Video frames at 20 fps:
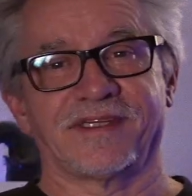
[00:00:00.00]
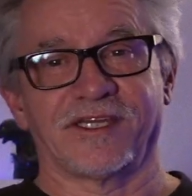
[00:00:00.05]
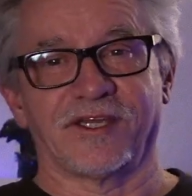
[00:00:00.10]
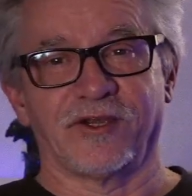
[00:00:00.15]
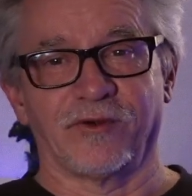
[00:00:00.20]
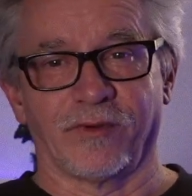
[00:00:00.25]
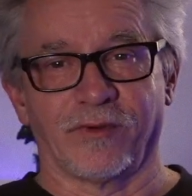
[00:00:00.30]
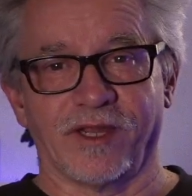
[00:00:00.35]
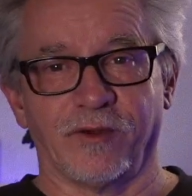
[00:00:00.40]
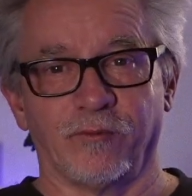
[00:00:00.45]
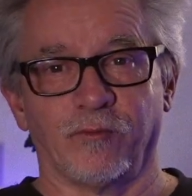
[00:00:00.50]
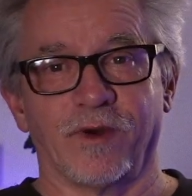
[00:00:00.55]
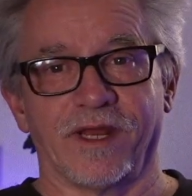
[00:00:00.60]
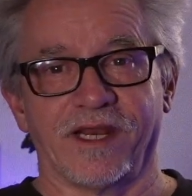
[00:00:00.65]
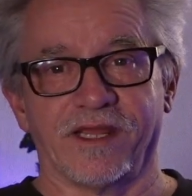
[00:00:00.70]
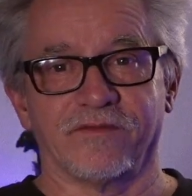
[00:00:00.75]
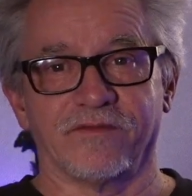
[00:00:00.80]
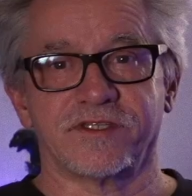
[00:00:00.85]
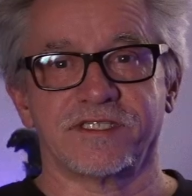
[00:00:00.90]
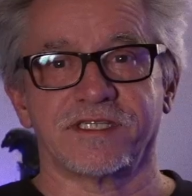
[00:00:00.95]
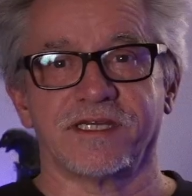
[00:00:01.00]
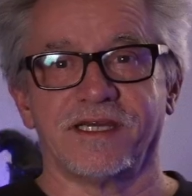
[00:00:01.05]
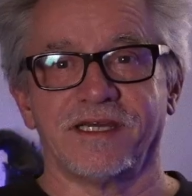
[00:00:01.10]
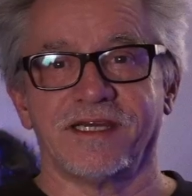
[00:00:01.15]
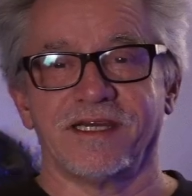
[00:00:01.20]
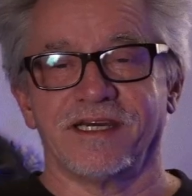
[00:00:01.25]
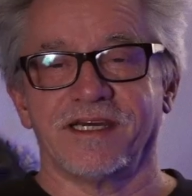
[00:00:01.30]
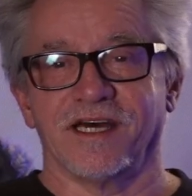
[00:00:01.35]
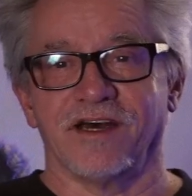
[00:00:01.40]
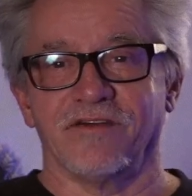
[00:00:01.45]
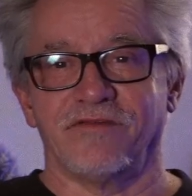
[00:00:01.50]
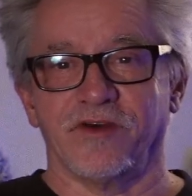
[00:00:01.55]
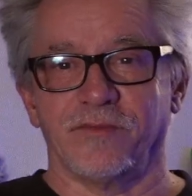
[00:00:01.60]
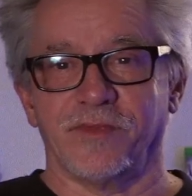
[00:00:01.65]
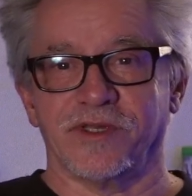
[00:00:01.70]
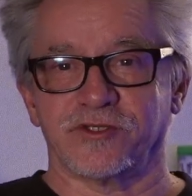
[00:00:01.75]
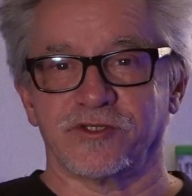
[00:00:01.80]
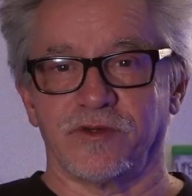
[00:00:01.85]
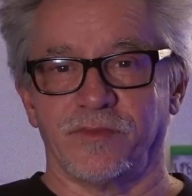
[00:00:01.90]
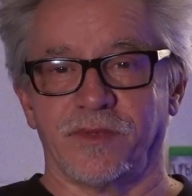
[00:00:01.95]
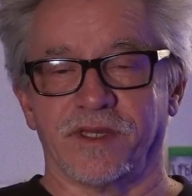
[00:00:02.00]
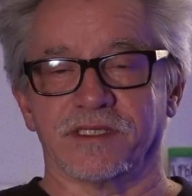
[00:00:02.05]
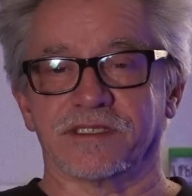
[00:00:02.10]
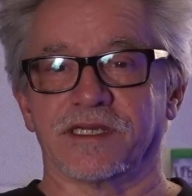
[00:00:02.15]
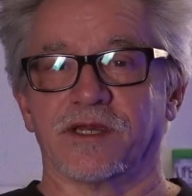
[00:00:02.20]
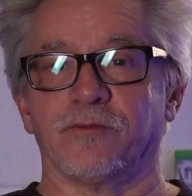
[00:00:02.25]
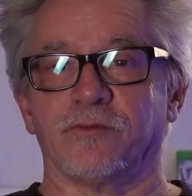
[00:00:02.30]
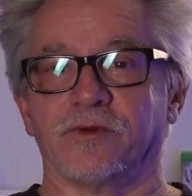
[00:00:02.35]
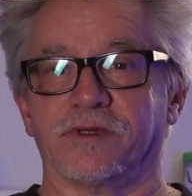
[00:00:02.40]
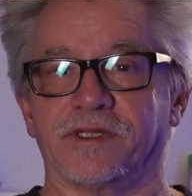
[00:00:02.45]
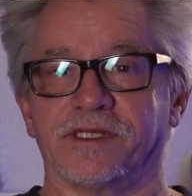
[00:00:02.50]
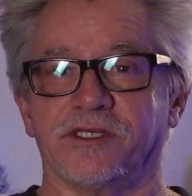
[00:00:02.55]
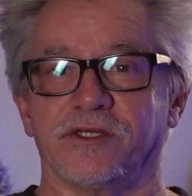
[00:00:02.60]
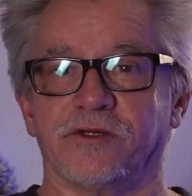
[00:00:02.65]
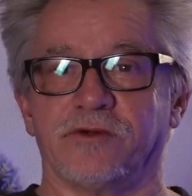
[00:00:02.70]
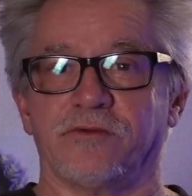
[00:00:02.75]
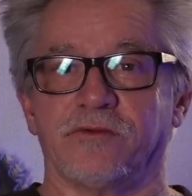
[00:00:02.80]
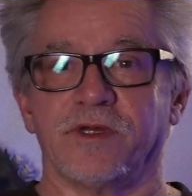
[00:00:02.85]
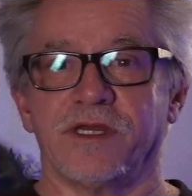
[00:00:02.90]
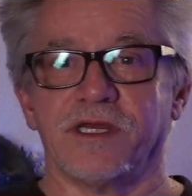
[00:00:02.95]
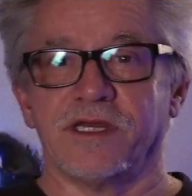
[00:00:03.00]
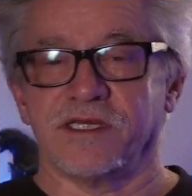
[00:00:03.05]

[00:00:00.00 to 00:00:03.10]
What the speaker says: great what-ifs of film history, because I really do.